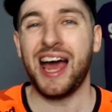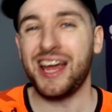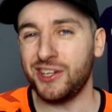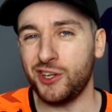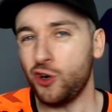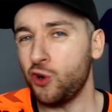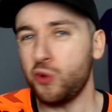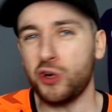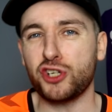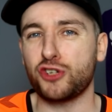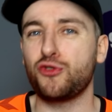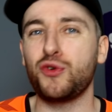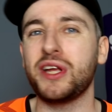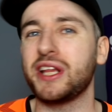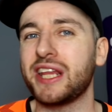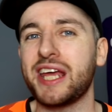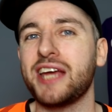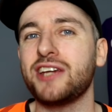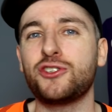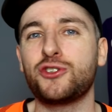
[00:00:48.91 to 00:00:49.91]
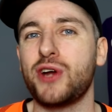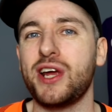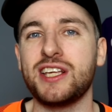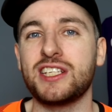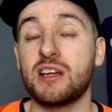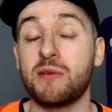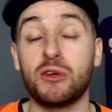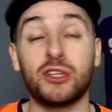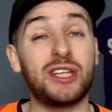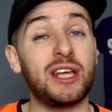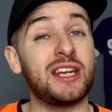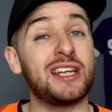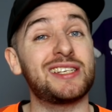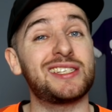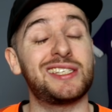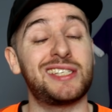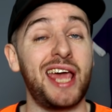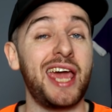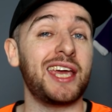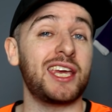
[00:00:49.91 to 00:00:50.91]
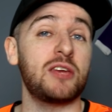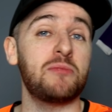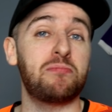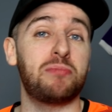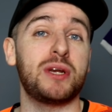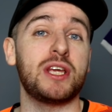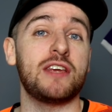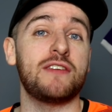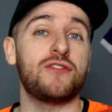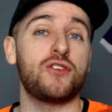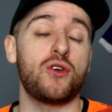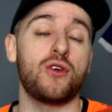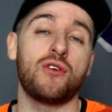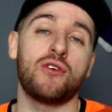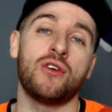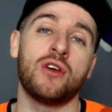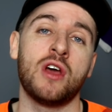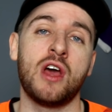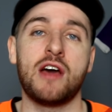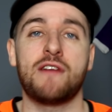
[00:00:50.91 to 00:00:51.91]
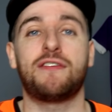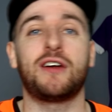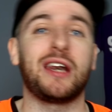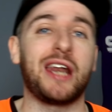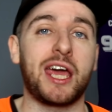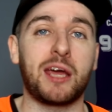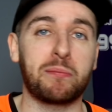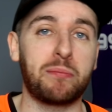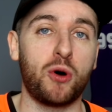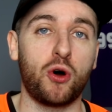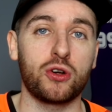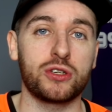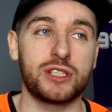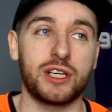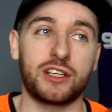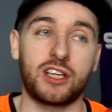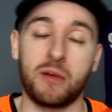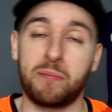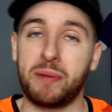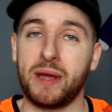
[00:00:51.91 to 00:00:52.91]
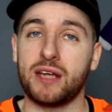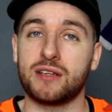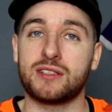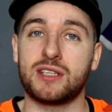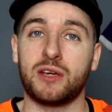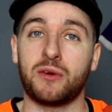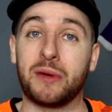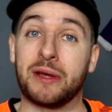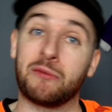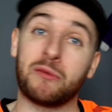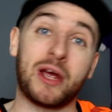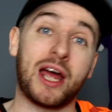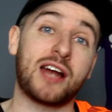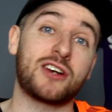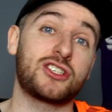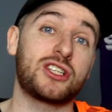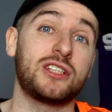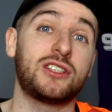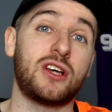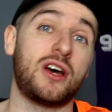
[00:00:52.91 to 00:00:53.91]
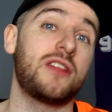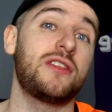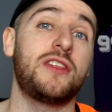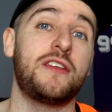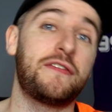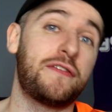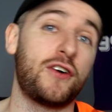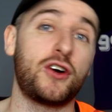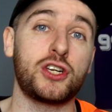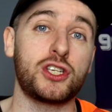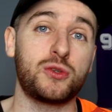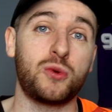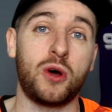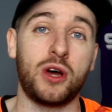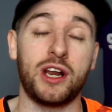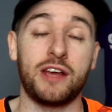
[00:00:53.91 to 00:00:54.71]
And you know what's really interesting about doing the second preview for Lech Poznan compared to when we actually done the first one?